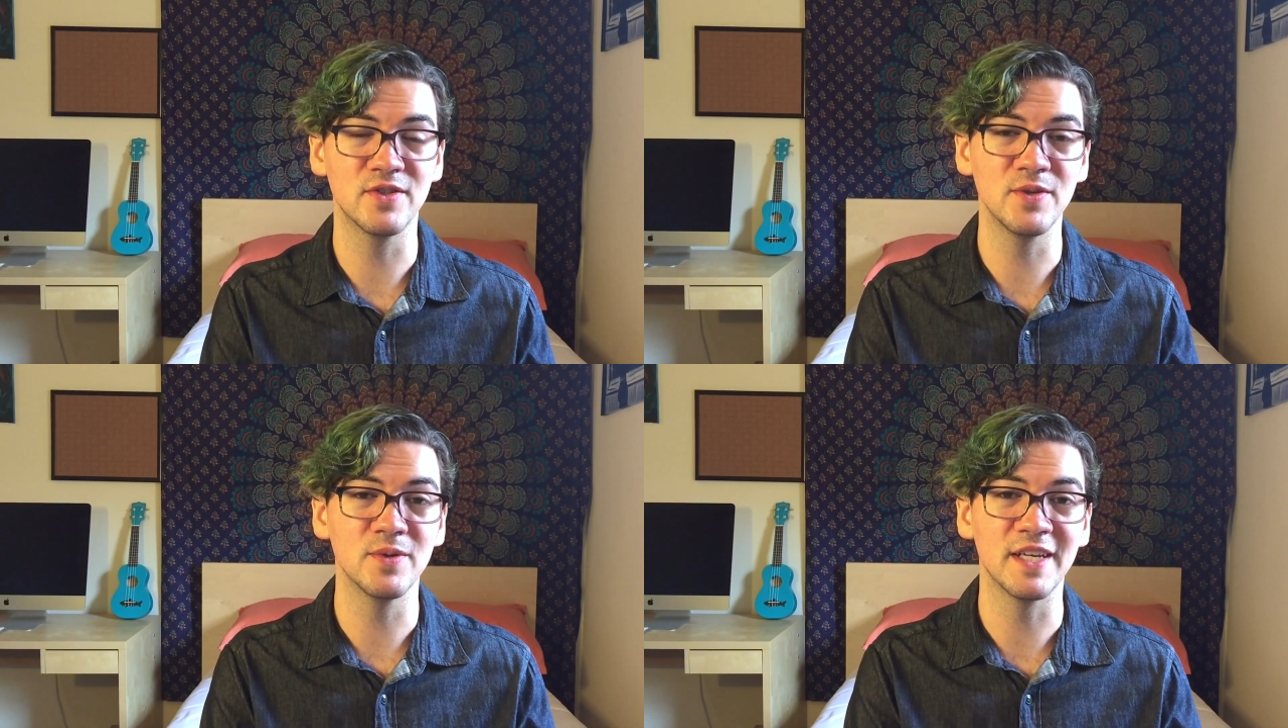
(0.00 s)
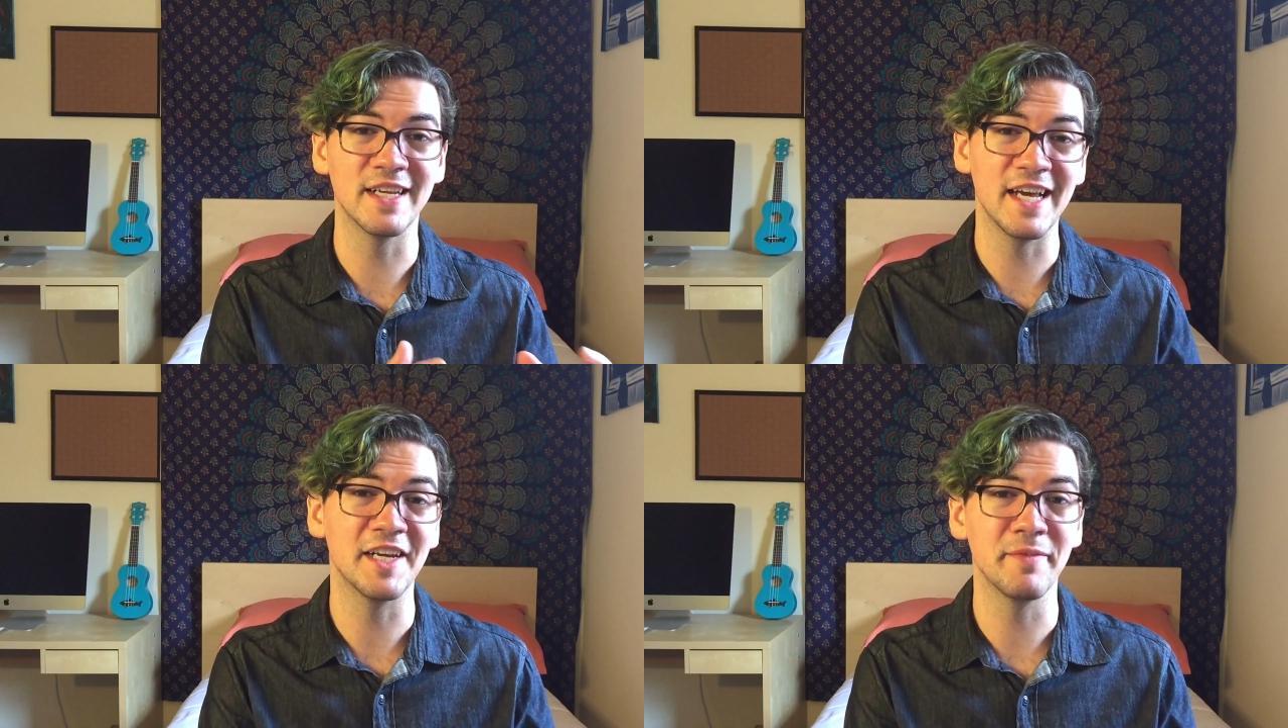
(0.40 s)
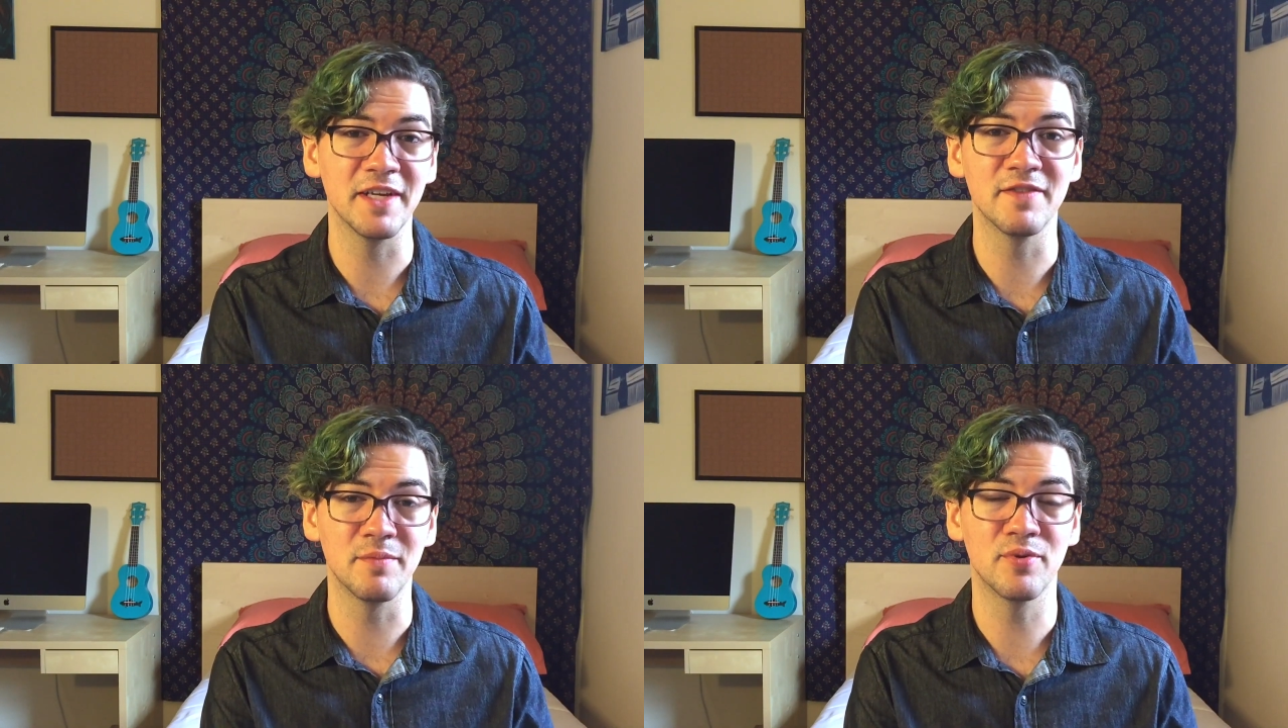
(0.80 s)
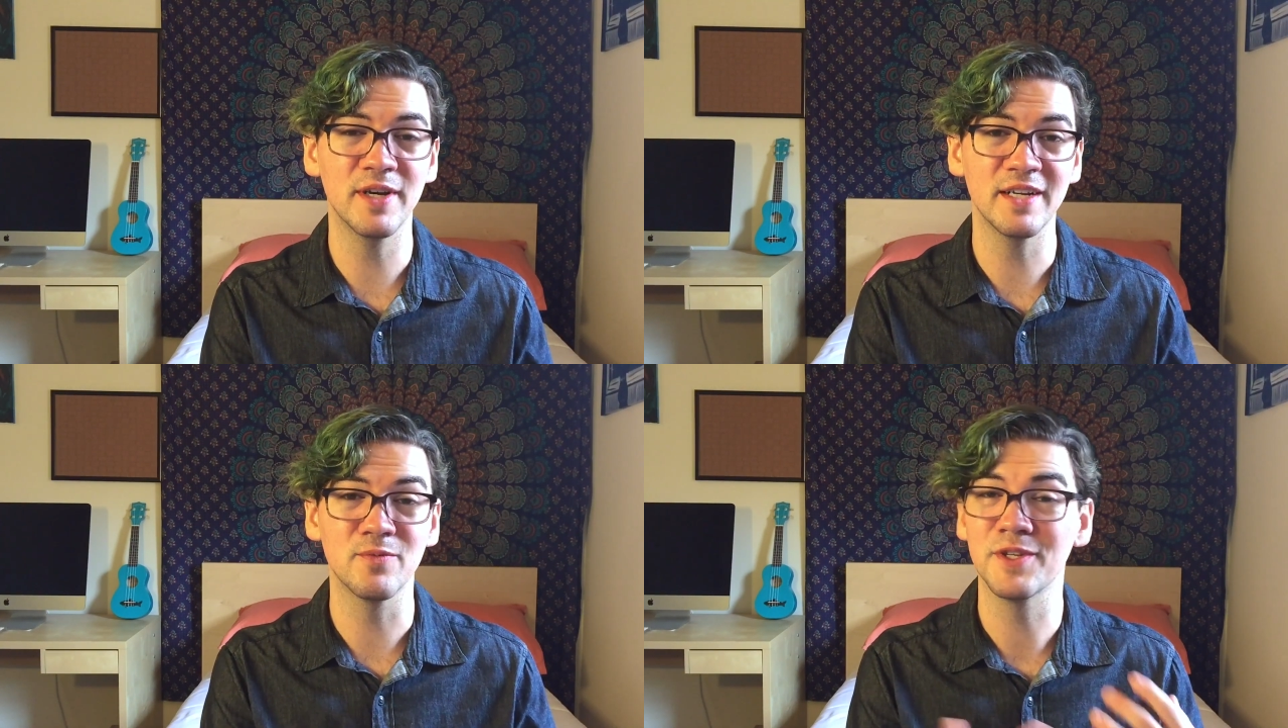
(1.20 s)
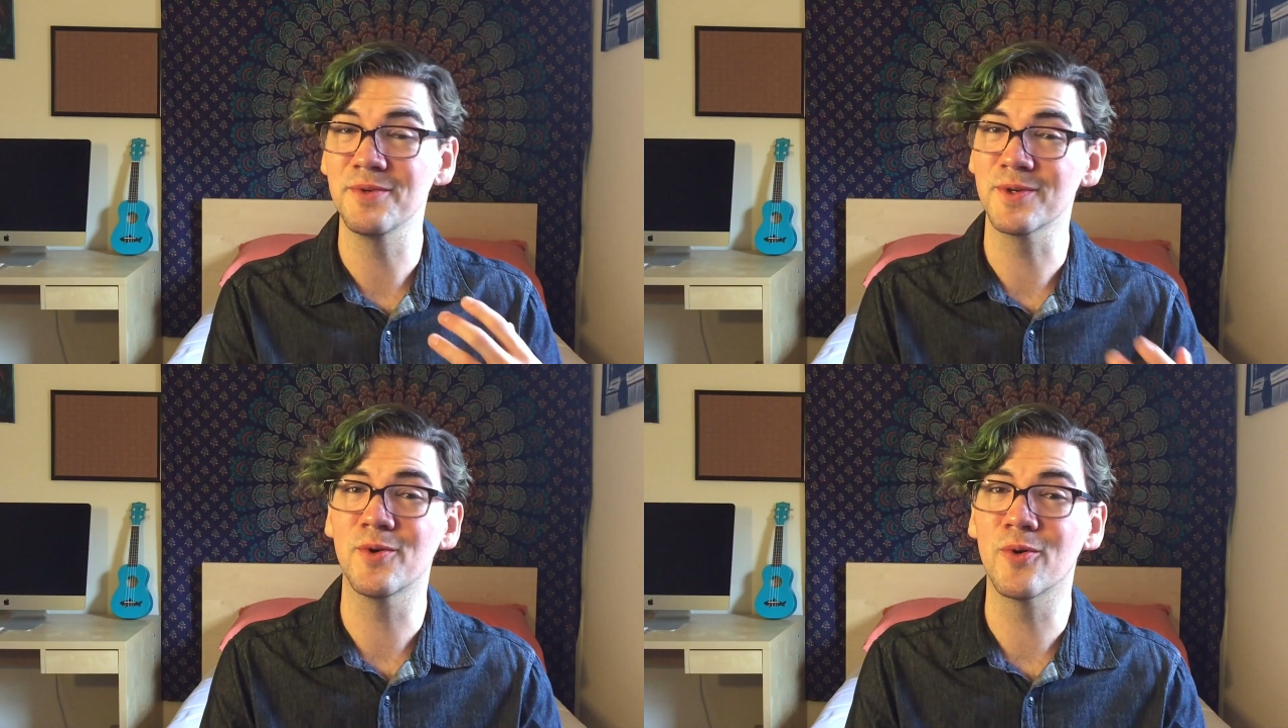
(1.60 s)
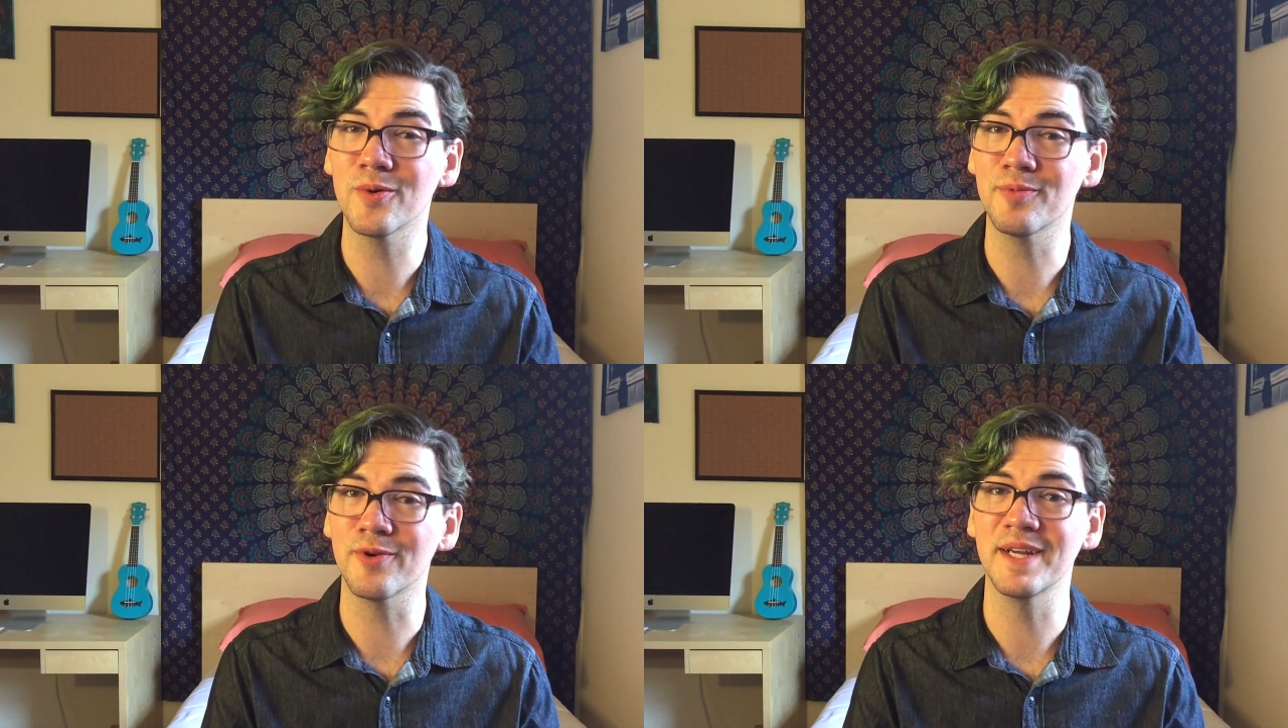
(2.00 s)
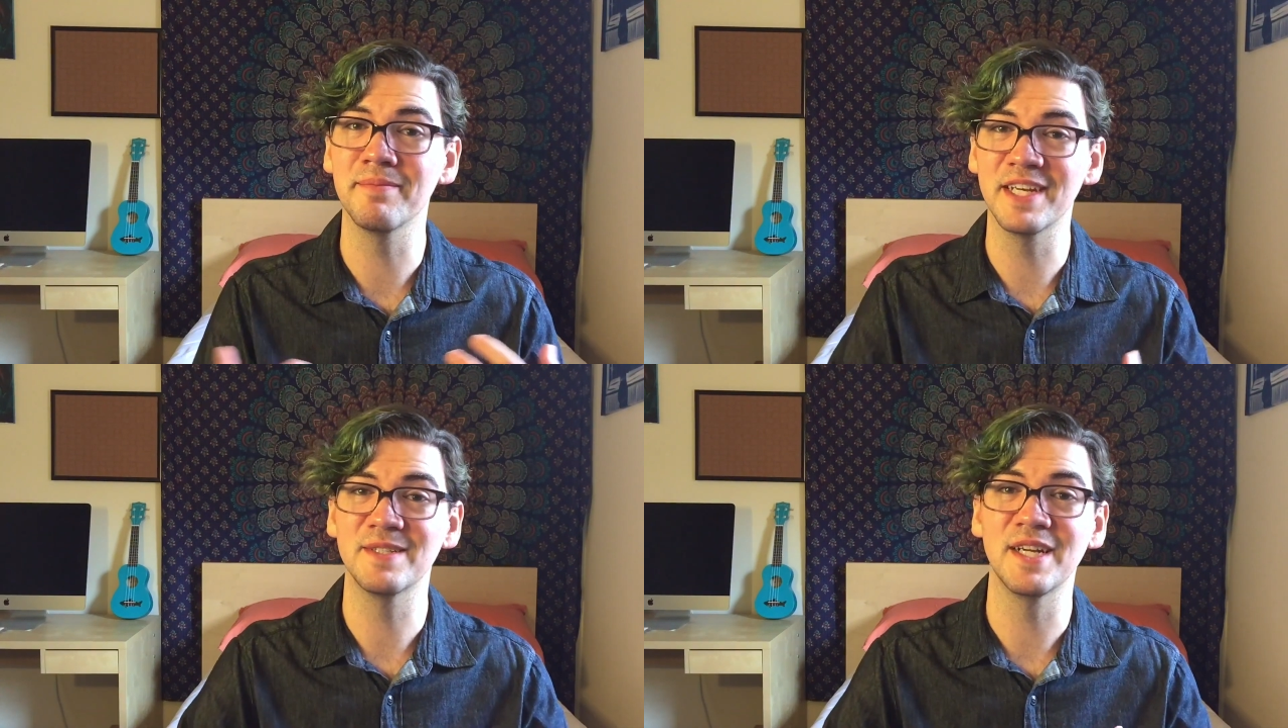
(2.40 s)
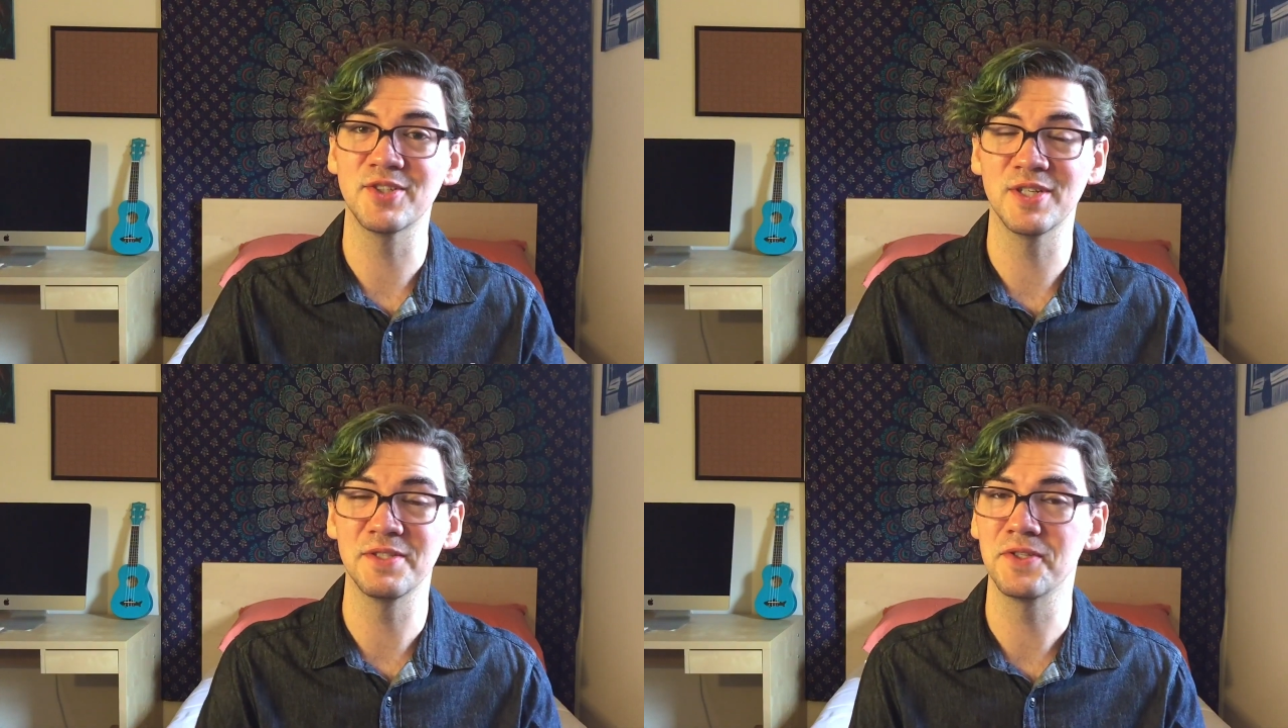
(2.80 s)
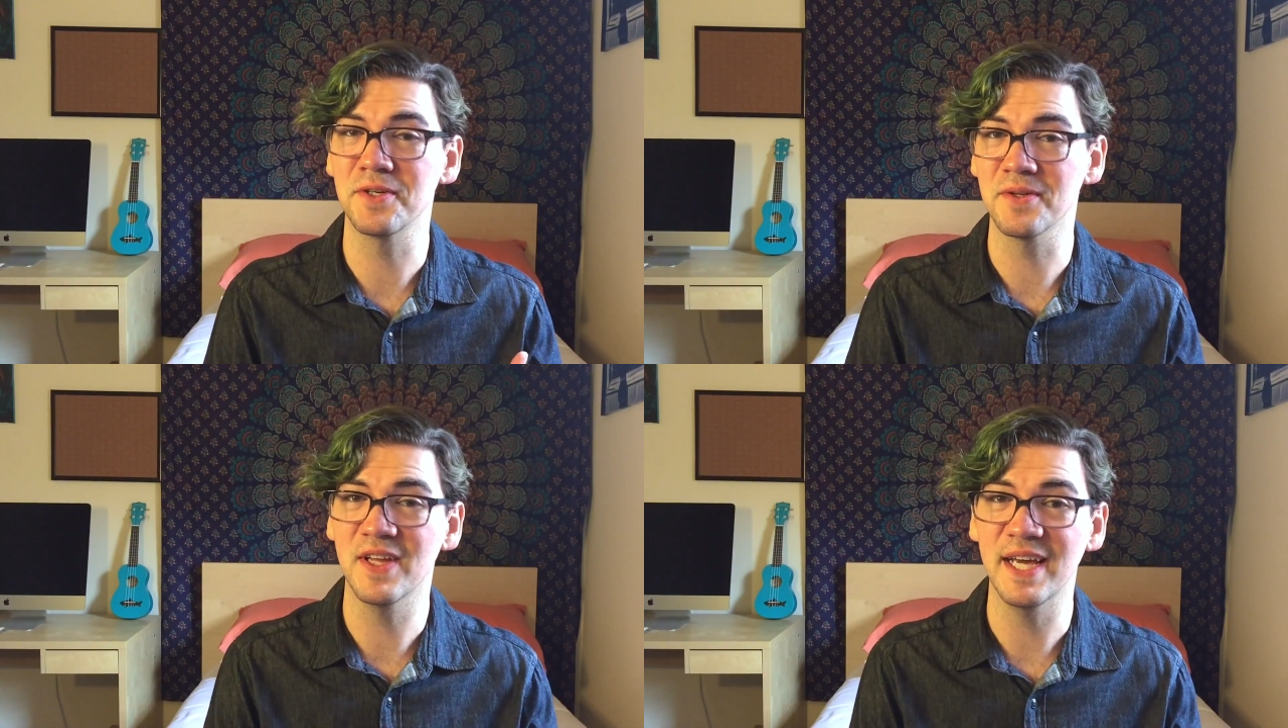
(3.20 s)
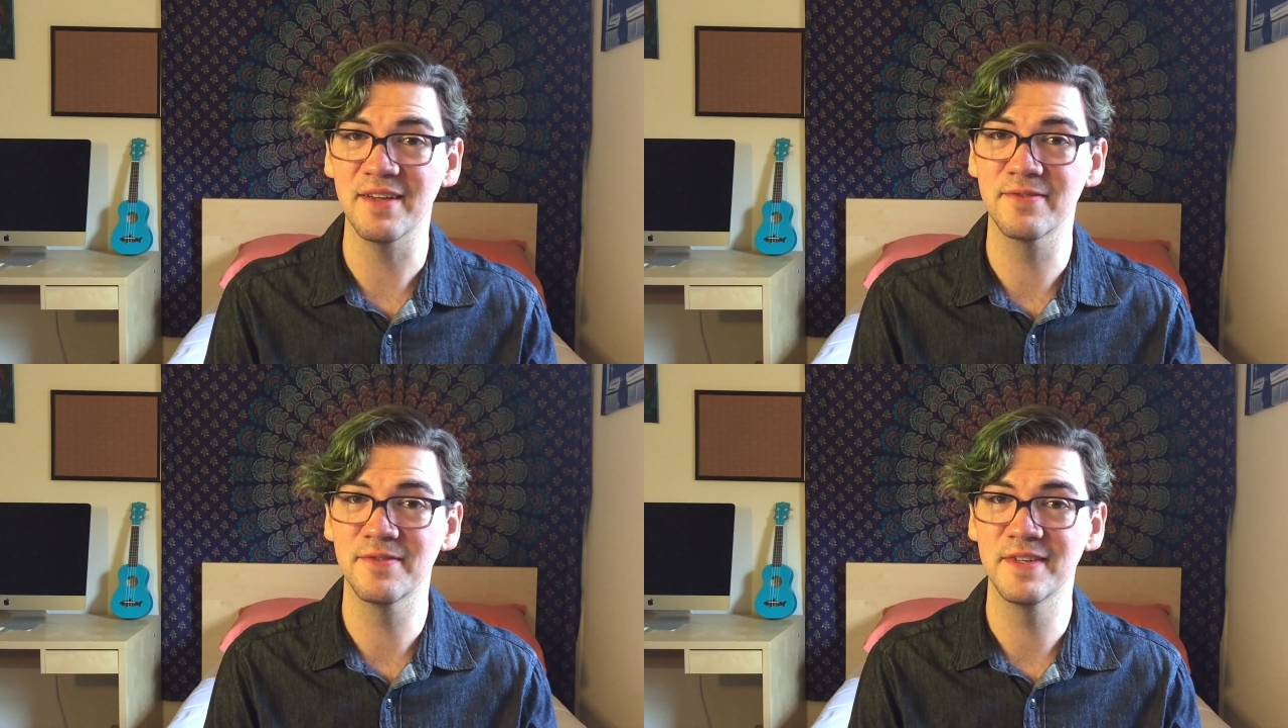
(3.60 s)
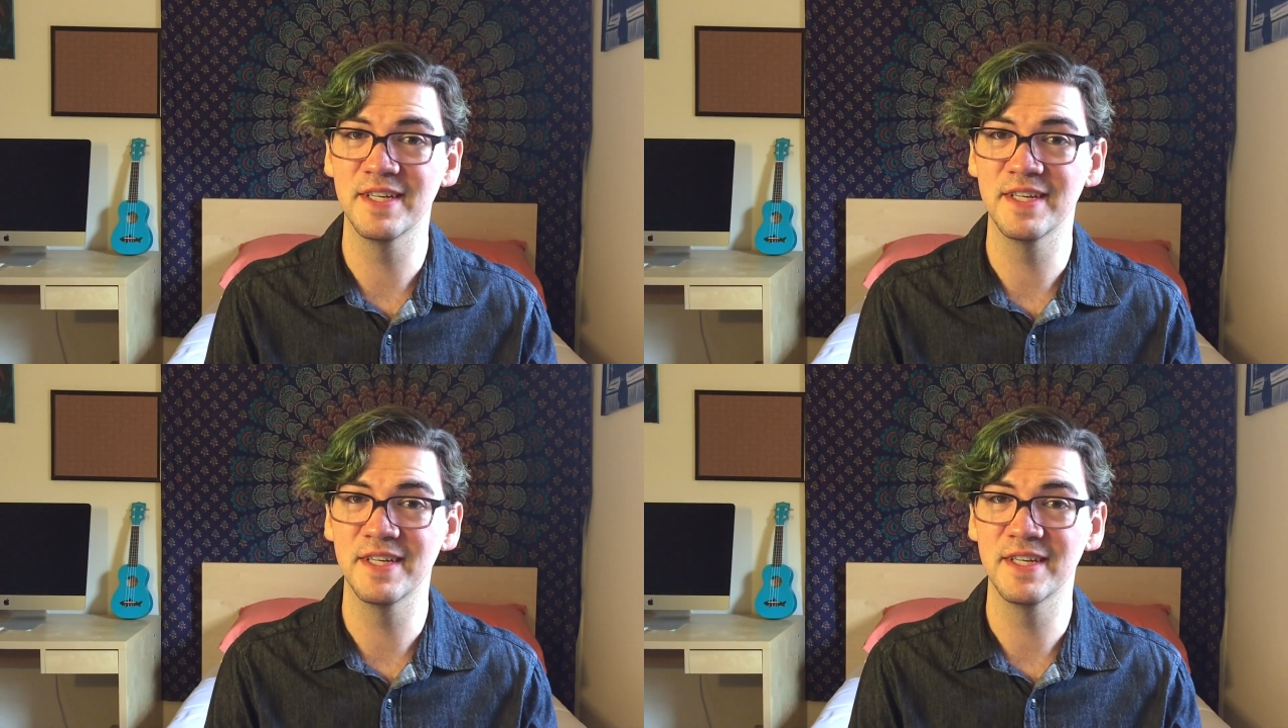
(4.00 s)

to the anatomy of the brain when you incorporate meditation into your life.